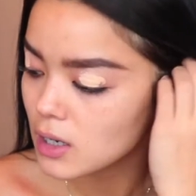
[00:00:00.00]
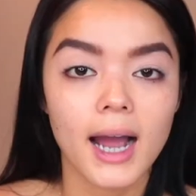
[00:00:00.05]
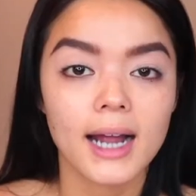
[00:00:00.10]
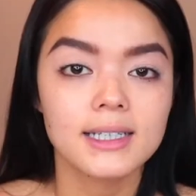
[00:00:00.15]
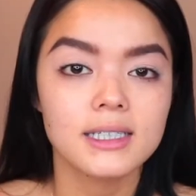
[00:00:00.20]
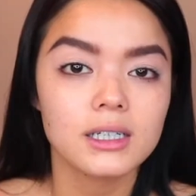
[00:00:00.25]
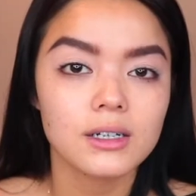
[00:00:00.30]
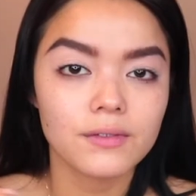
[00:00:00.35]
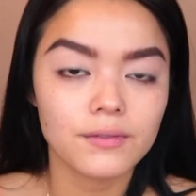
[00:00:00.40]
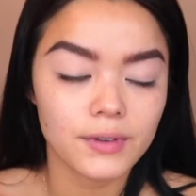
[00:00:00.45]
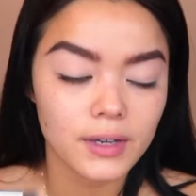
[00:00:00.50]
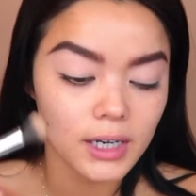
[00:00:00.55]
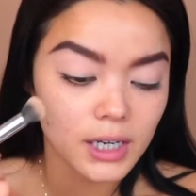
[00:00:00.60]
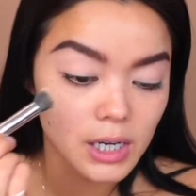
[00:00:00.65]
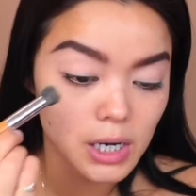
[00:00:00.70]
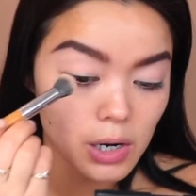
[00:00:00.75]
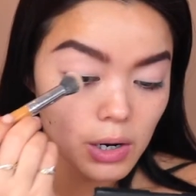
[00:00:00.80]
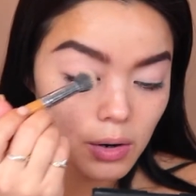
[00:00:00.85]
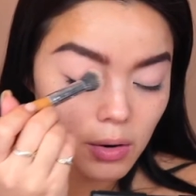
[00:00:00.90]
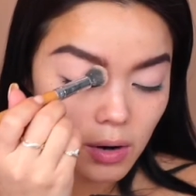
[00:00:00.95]
I did a
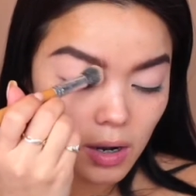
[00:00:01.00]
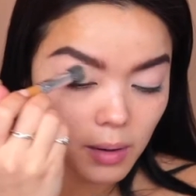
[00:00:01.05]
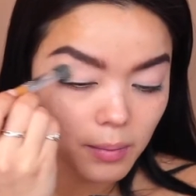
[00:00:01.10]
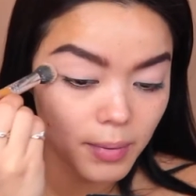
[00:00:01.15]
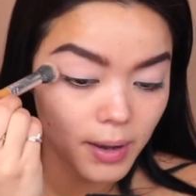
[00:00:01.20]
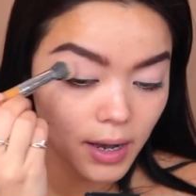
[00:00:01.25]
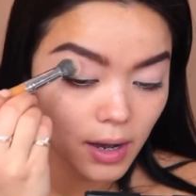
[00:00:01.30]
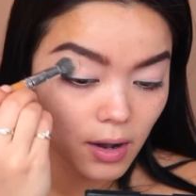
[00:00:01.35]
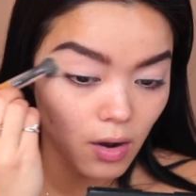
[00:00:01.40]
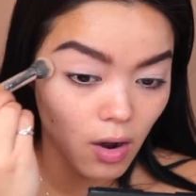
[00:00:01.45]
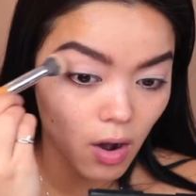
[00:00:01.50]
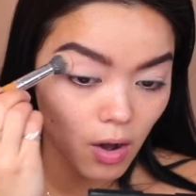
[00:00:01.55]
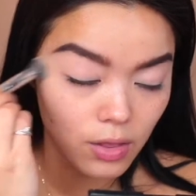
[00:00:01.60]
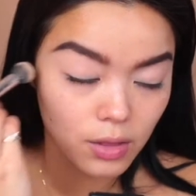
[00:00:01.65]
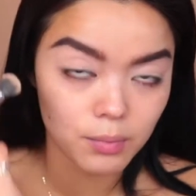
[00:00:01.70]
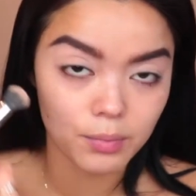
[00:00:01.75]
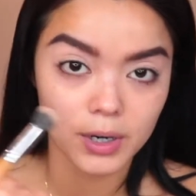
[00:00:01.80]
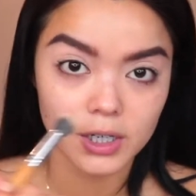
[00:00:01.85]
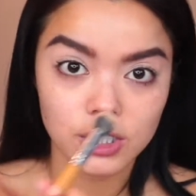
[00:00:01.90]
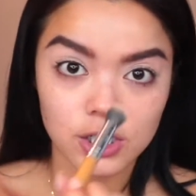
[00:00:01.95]
video about all the
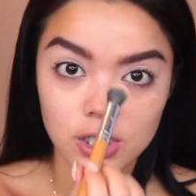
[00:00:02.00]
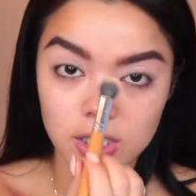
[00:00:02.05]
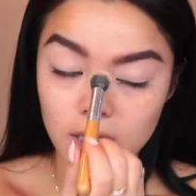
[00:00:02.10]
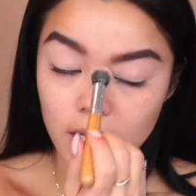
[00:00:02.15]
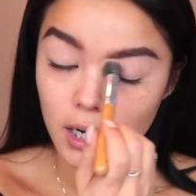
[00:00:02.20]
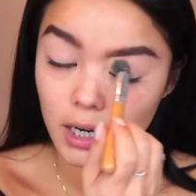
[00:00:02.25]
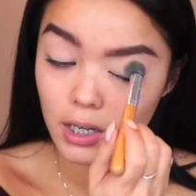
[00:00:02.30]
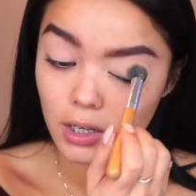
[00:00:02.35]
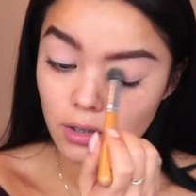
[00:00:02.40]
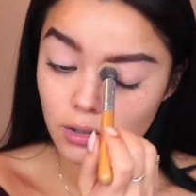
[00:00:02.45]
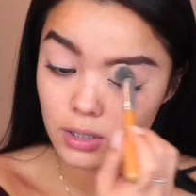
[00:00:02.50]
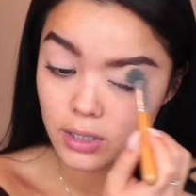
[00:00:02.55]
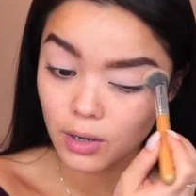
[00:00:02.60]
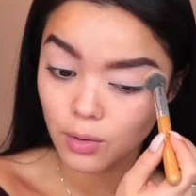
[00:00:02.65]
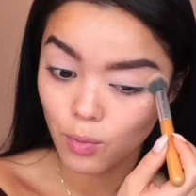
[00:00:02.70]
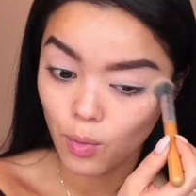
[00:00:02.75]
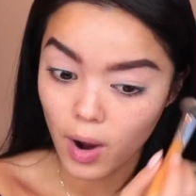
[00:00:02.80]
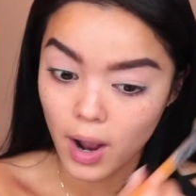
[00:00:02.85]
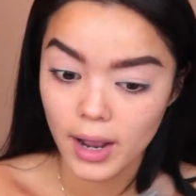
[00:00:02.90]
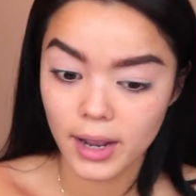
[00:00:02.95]
brushes that I use
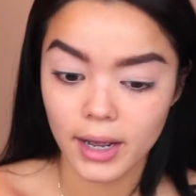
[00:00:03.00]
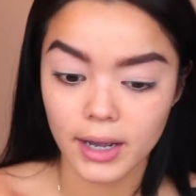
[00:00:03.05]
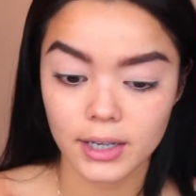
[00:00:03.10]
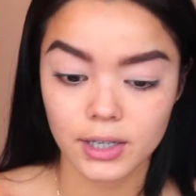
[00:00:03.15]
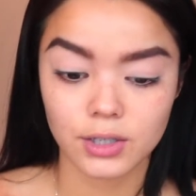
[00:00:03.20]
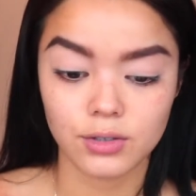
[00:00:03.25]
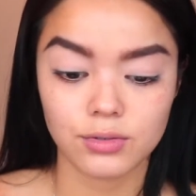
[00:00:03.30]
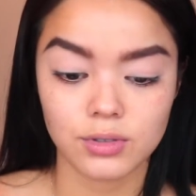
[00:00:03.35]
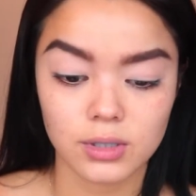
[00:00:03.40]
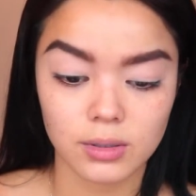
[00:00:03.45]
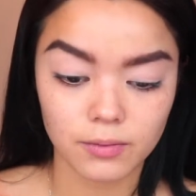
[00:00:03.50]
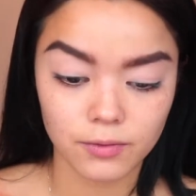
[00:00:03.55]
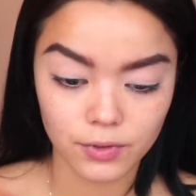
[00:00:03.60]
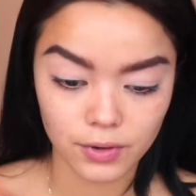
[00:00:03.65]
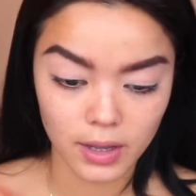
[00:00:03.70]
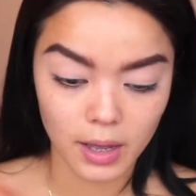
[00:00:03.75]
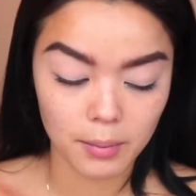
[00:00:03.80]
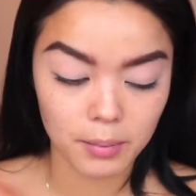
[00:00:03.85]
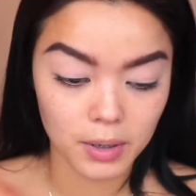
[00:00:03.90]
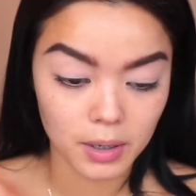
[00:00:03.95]
and why I use them for
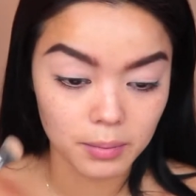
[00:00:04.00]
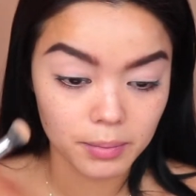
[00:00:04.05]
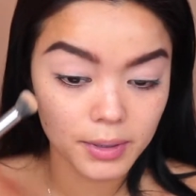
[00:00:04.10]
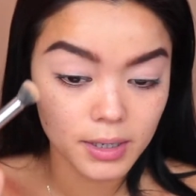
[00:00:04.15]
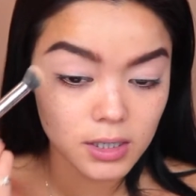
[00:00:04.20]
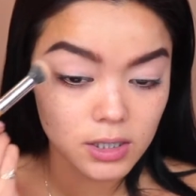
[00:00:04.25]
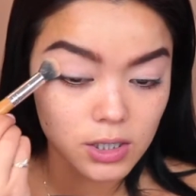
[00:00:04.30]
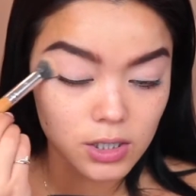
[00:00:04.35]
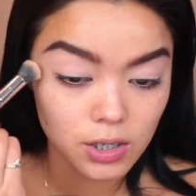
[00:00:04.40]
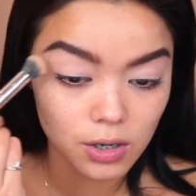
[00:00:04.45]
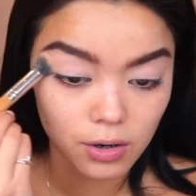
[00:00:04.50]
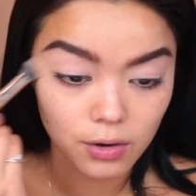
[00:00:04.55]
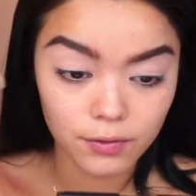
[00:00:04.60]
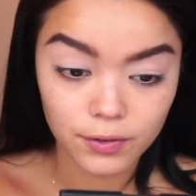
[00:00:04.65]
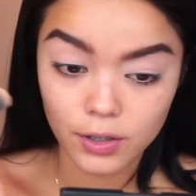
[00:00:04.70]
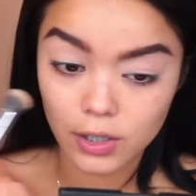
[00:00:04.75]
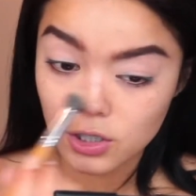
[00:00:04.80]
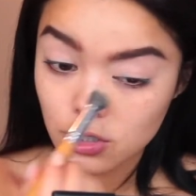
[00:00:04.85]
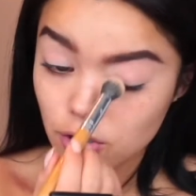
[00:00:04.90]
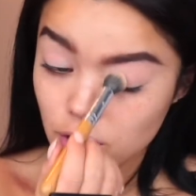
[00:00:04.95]
that purpose. So if
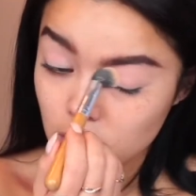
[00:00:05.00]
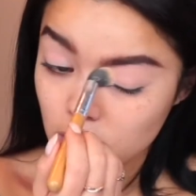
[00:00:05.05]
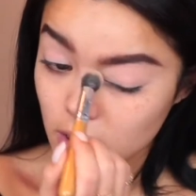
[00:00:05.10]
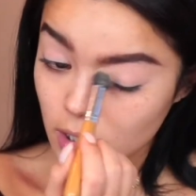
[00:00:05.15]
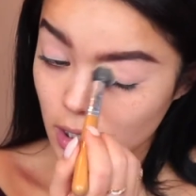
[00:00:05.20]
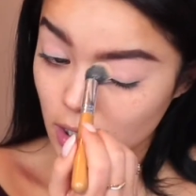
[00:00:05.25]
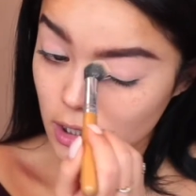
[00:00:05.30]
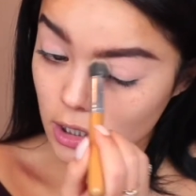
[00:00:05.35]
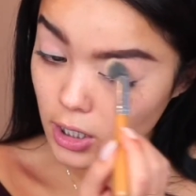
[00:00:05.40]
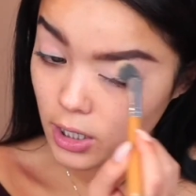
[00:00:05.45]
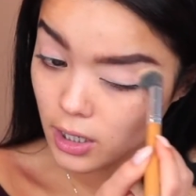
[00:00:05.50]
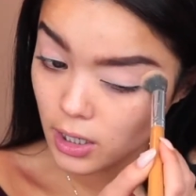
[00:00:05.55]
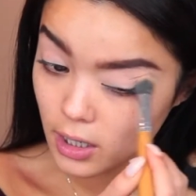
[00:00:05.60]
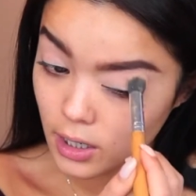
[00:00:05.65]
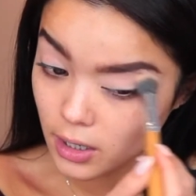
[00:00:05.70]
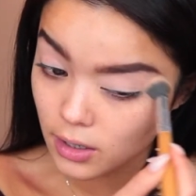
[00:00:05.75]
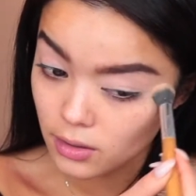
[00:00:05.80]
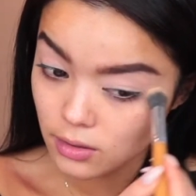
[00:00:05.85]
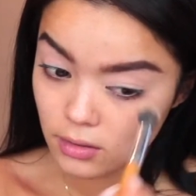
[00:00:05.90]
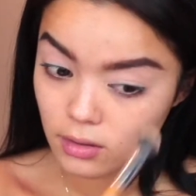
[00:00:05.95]
you're interested, check it
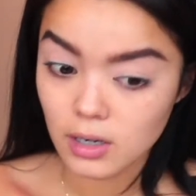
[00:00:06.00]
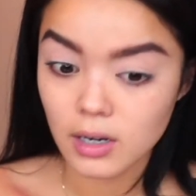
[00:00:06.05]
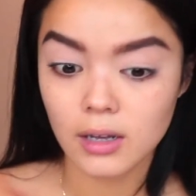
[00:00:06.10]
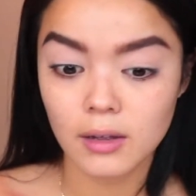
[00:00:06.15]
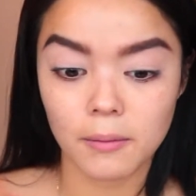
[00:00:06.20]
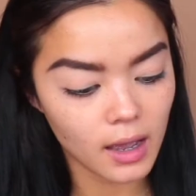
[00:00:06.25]
out.